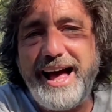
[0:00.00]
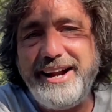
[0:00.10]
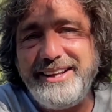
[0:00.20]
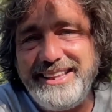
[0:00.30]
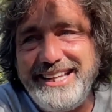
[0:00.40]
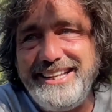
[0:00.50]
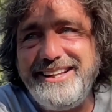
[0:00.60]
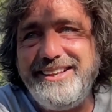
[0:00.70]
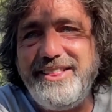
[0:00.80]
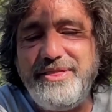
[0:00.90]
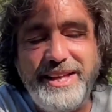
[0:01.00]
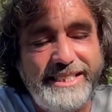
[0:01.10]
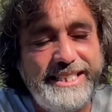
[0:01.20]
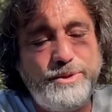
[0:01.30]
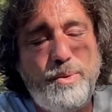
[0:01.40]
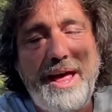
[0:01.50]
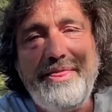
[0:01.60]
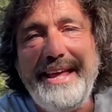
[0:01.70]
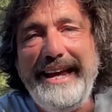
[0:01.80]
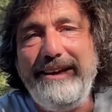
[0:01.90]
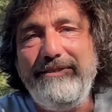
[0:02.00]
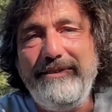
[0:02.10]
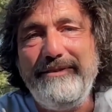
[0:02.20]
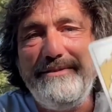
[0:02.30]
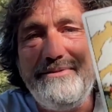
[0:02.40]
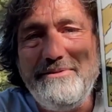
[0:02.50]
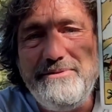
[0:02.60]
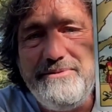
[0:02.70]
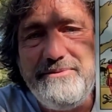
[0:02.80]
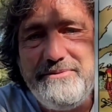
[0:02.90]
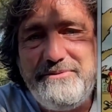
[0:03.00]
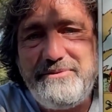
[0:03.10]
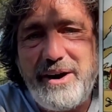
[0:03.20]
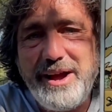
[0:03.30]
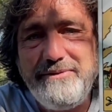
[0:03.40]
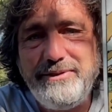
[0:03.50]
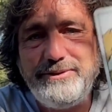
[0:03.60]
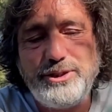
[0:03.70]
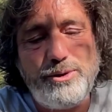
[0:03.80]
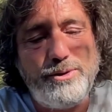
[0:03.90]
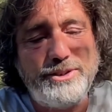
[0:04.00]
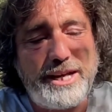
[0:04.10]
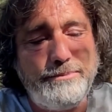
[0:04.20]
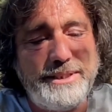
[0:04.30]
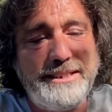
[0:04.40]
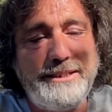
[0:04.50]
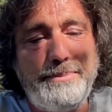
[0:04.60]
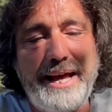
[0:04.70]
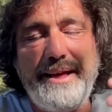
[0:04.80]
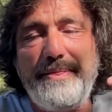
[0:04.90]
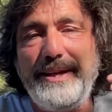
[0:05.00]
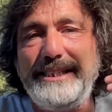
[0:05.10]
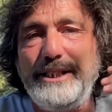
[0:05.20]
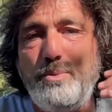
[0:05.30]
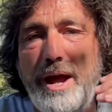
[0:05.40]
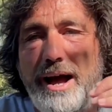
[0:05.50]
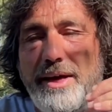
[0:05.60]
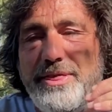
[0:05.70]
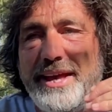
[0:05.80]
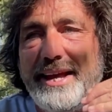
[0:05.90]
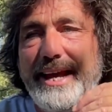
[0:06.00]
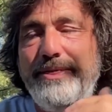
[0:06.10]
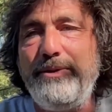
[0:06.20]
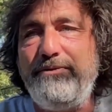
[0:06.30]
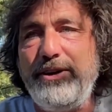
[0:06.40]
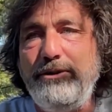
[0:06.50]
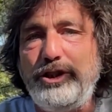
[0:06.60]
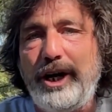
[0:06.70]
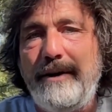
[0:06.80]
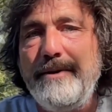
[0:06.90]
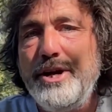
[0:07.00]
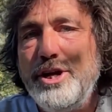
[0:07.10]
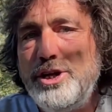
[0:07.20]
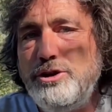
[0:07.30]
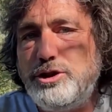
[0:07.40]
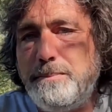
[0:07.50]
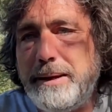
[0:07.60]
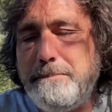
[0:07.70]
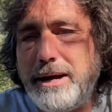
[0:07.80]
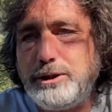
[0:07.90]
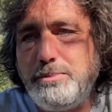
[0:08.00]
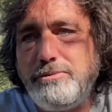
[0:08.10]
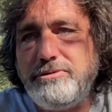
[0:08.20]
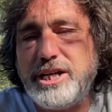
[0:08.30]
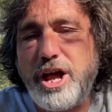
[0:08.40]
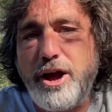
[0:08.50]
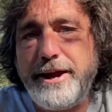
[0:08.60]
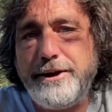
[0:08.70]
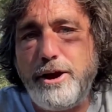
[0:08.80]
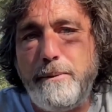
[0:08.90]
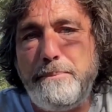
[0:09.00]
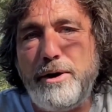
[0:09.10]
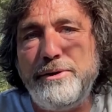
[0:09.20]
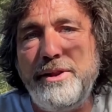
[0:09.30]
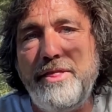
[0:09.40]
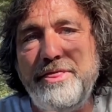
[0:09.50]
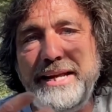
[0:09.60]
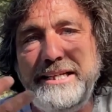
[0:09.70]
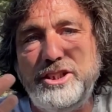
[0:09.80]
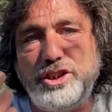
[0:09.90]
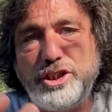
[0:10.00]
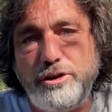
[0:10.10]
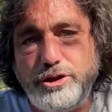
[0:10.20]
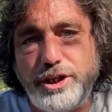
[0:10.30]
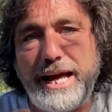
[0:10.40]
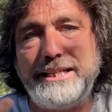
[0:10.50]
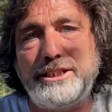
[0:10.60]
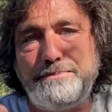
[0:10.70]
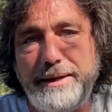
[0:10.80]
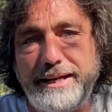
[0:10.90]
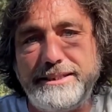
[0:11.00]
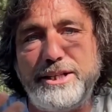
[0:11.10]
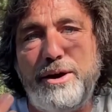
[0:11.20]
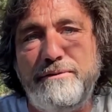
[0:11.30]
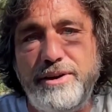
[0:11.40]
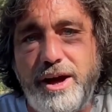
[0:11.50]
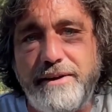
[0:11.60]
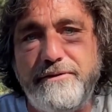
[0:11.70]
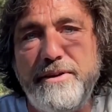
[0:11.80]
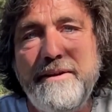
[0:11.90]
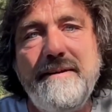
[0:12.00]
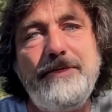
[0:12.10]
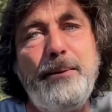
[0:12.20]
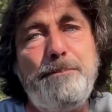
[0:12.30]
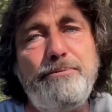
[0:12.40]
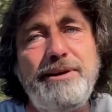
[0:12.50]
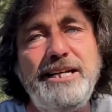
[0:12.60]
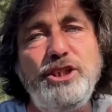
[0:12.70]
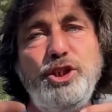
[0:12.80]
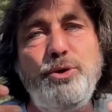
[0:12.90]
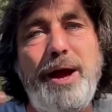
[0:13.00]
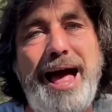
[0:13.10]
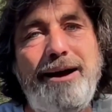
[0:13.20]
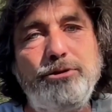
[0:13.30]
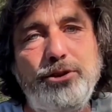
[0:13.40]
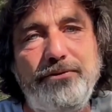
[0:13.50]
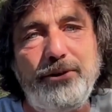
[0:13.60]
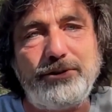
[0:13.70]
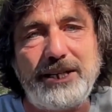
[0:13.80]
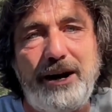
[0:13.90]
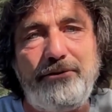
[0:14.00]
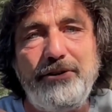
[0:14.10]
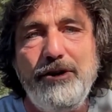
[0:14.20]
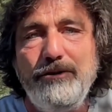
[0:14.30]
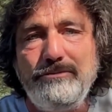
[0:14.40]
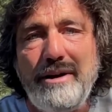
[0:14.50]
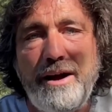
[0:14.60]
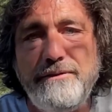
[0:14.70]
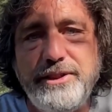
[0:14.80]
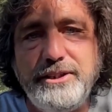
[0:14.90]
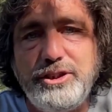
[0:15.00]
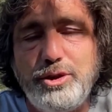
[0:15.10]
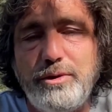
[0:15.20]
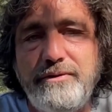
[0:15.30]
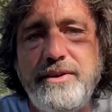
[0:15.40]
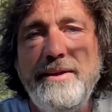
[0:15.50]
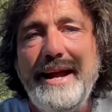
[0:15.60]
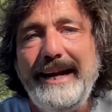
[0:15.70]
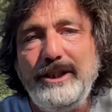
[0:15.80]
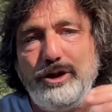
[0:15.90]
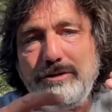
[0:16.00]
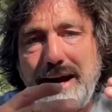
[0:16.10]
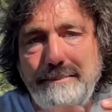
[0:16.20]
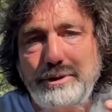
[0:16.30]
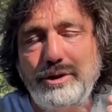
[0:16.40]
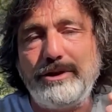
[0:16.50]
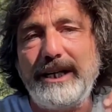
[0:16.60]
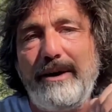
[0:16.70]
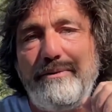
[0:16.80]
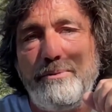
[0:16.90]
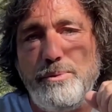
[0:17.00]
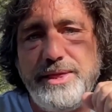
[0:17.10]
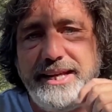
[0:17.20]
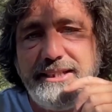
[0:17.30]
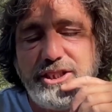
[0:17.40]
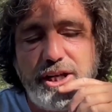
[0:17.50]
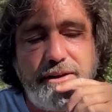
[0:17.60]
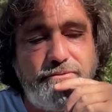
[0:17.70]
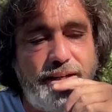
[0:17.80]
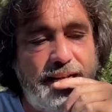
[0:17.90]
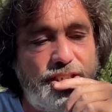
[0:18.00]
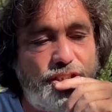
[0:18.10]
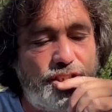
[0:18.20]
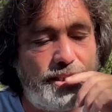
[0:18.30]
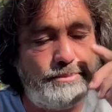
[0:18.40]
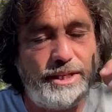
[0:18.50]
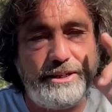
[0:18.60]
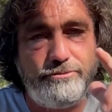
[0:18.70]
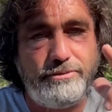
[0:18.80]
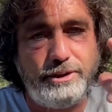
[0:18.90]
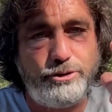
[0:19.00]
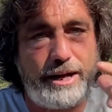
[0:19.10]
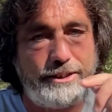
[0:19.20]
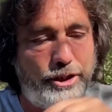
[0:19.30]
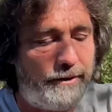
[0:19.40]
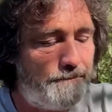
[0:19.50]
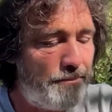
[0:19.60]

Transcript: And I think this is where the Five of Swords comes into play. This is where I think in the future you should be much more reliant upon the social aspect of life that brings you out of yourself rather than sort of entraps yourself within certain relationships that entrap you.